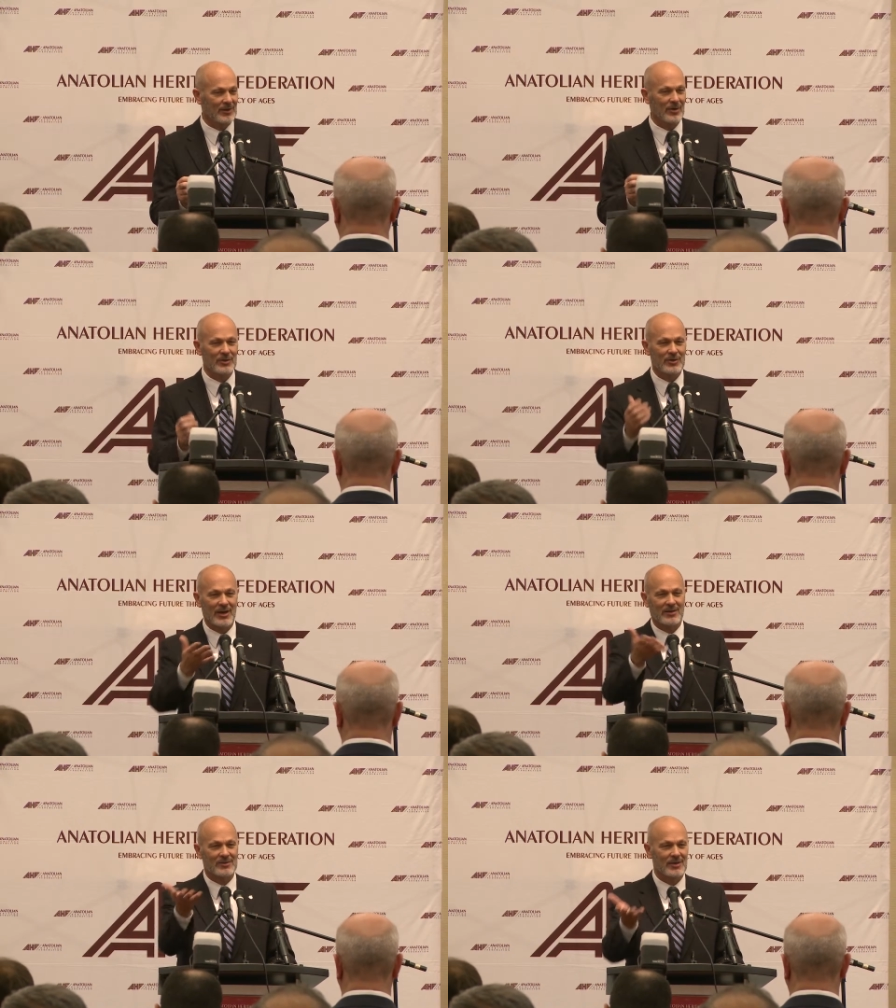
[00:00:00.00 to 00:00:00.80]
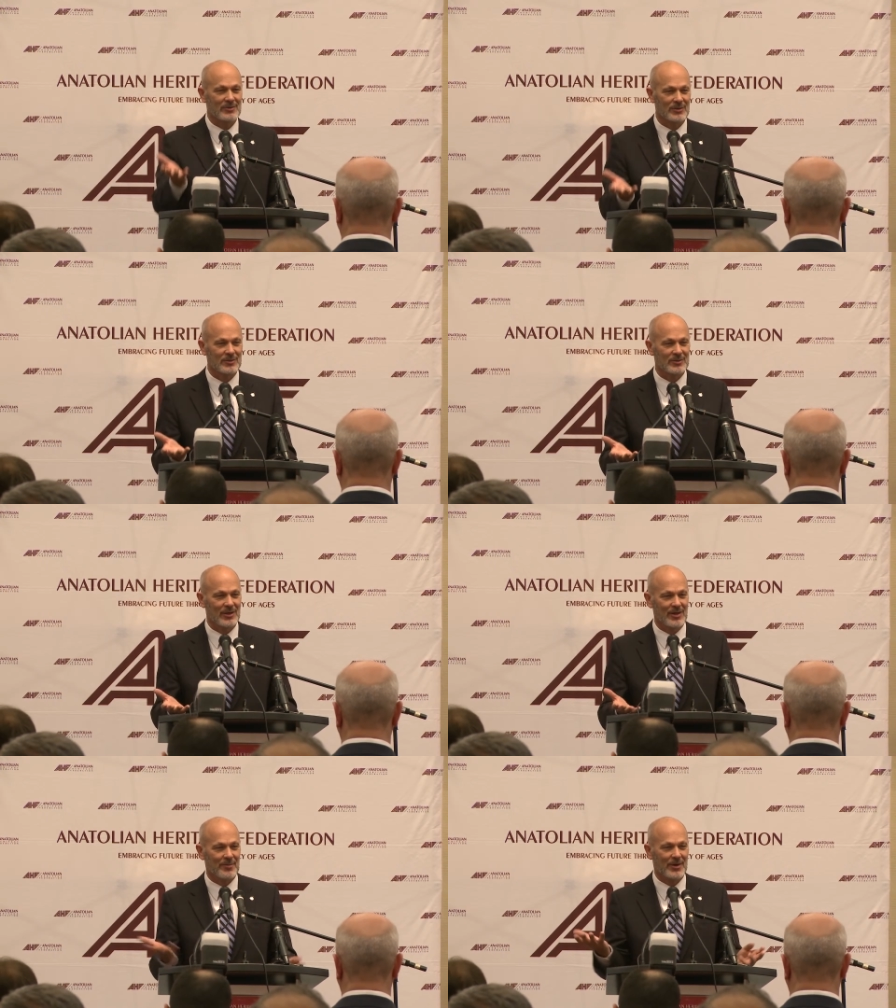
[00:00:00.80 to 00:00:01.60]
I don't know how you guys stay so
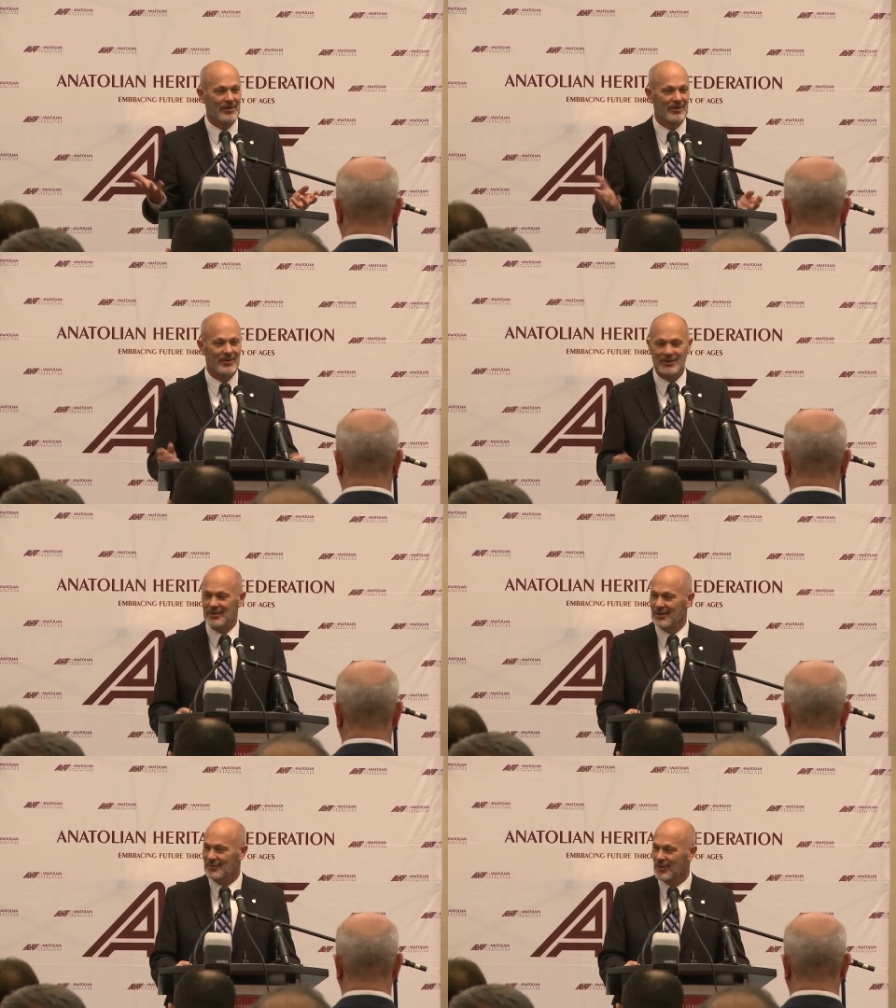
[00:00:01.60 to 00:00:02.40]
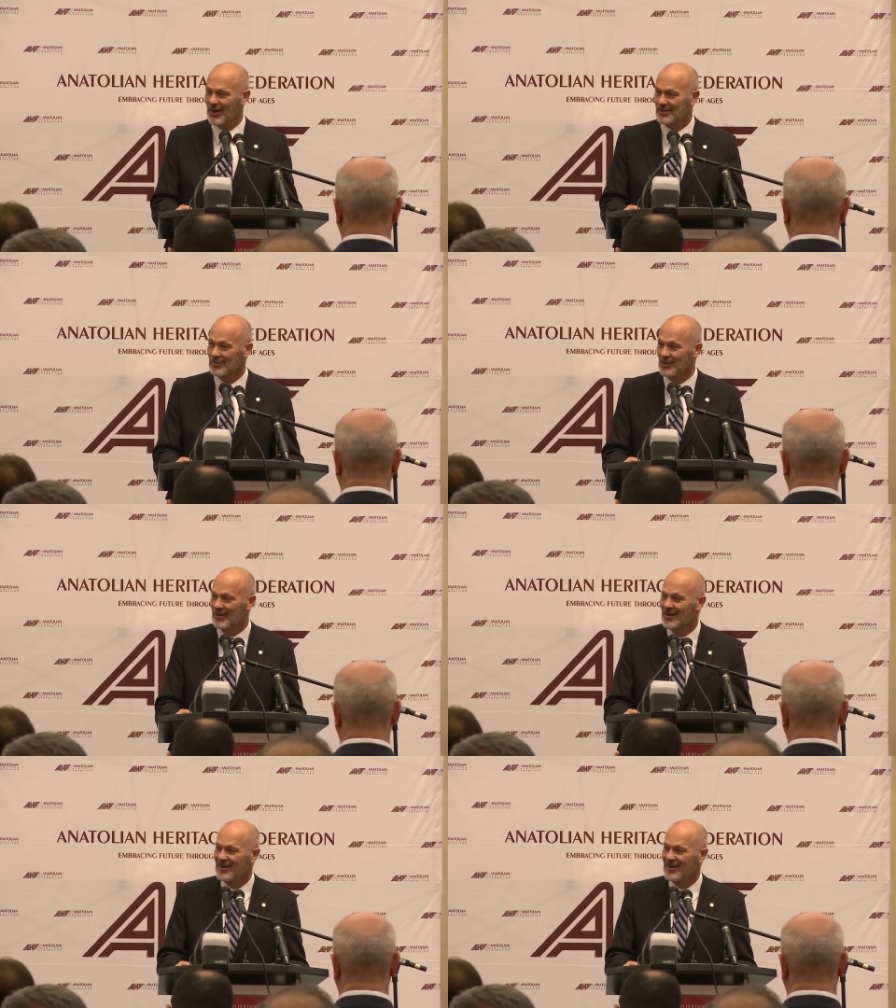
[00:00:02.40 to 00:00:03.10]
slim. I don't know that's that's possible